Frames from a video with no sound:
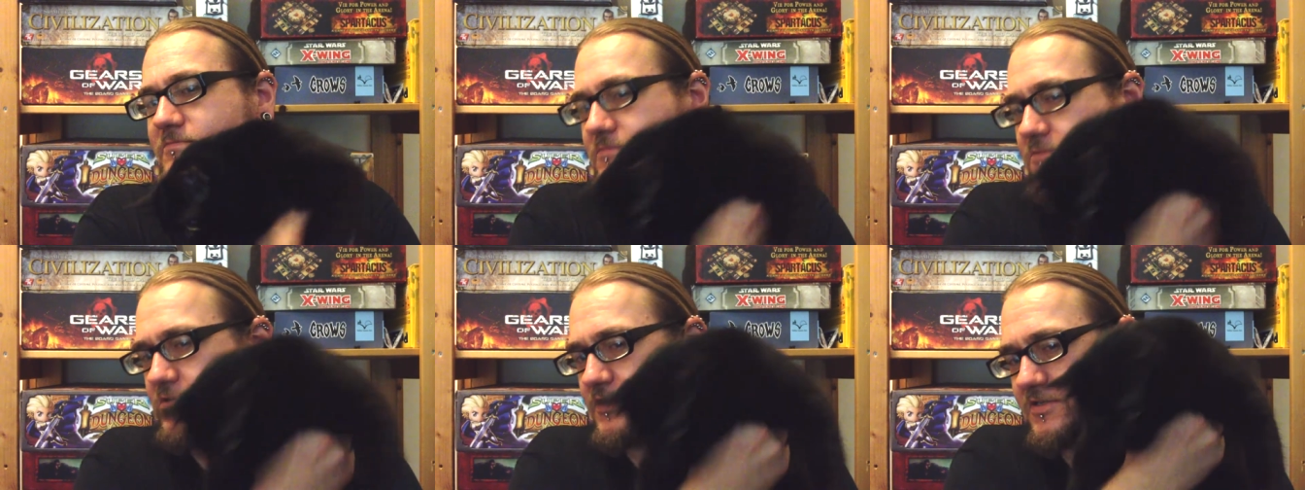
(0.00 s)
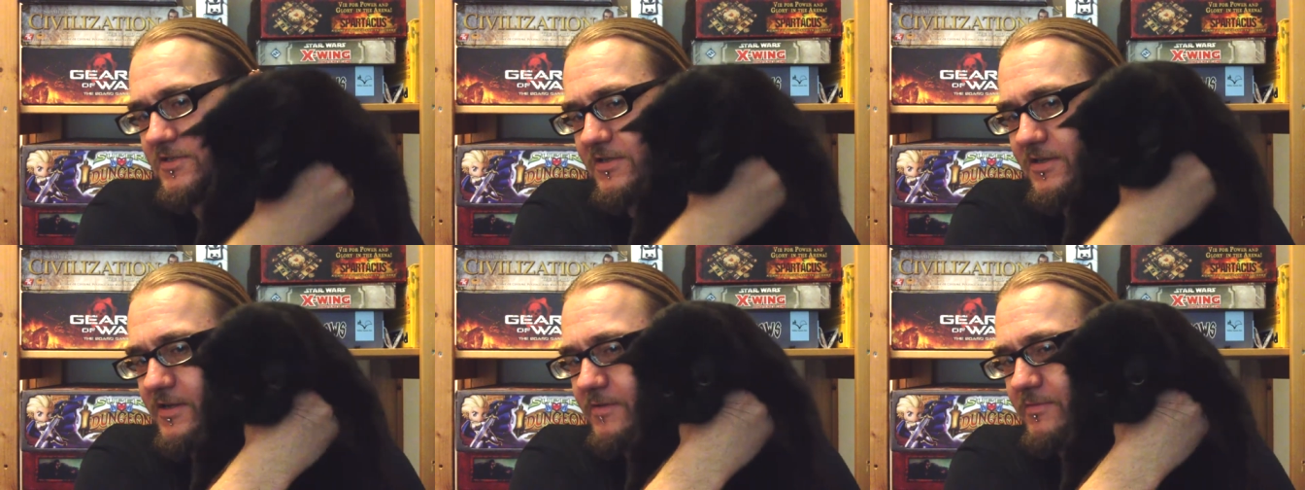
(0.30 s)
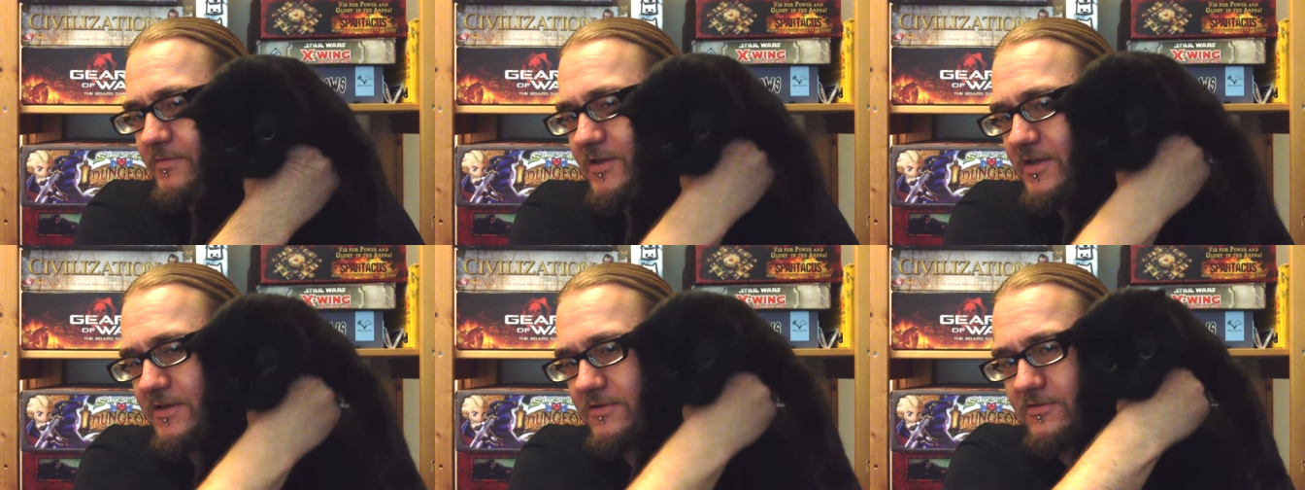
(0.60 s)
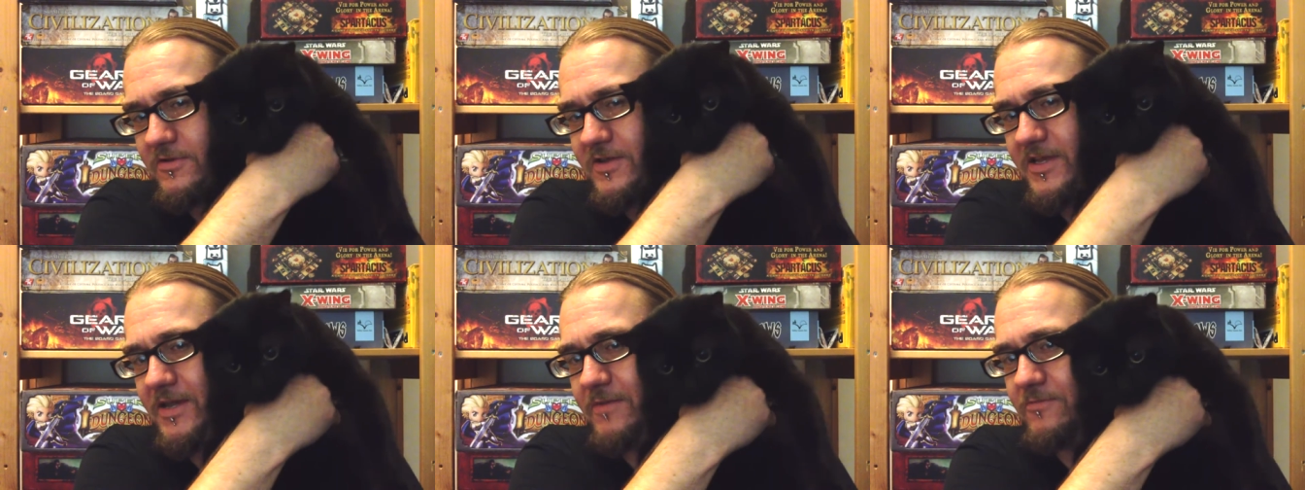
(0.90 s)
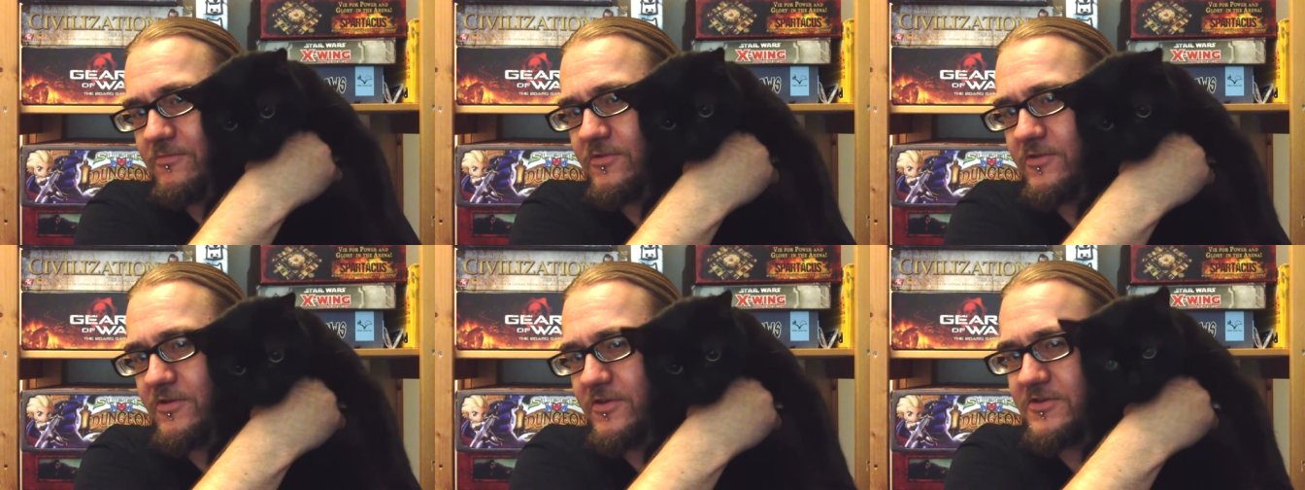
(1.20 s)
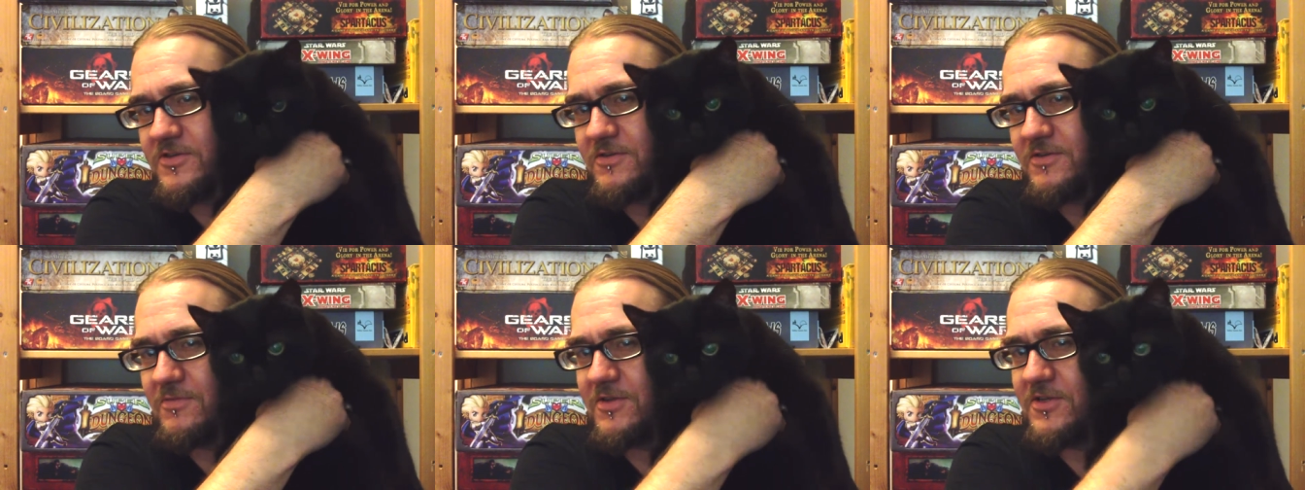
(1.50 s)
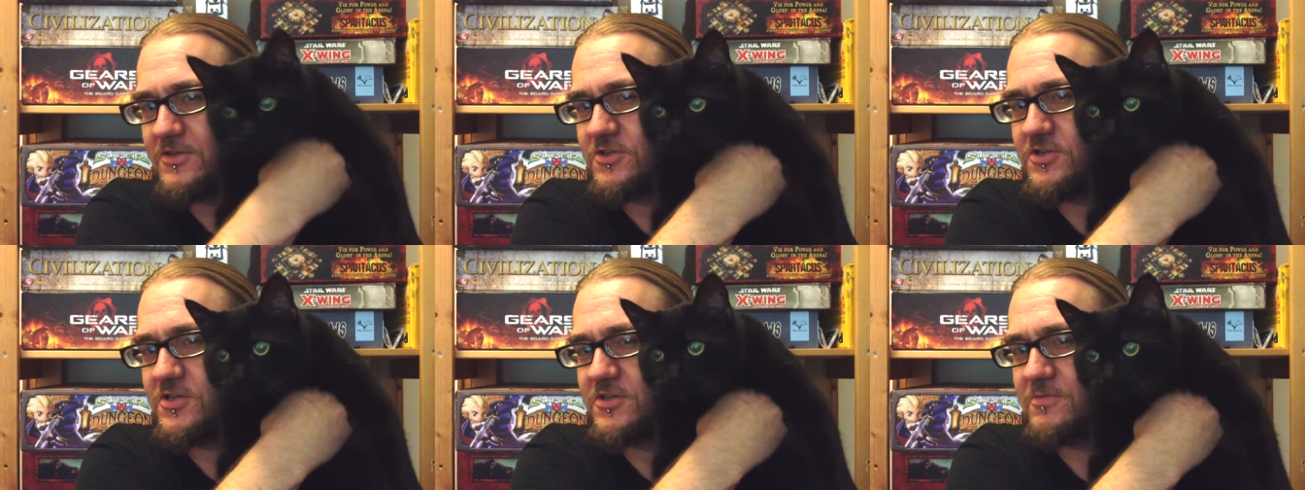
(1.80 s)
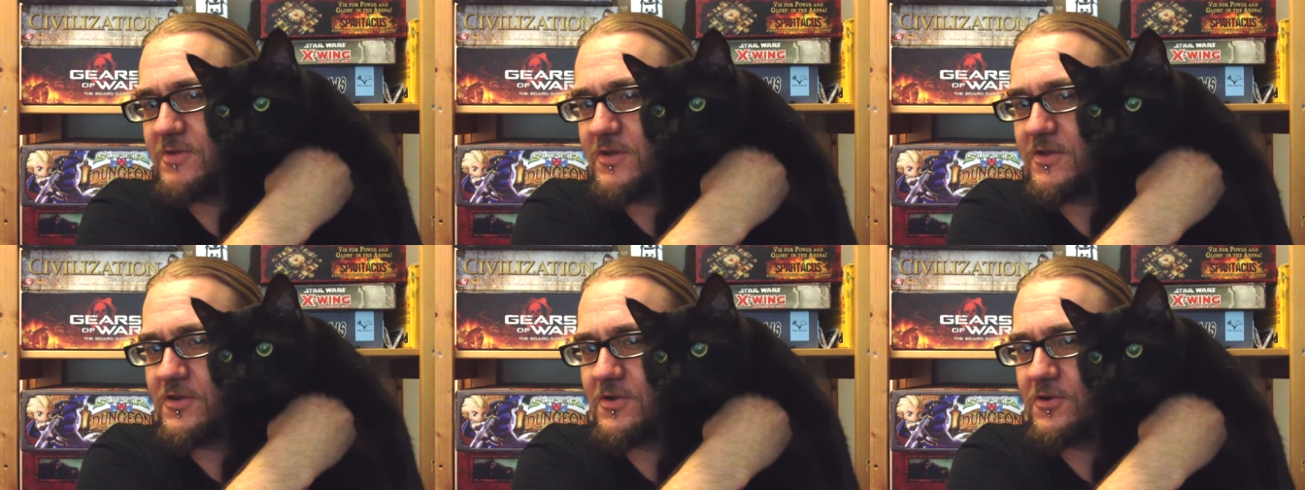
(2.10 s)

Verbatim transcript: She doesn't like being on camera because it means she's been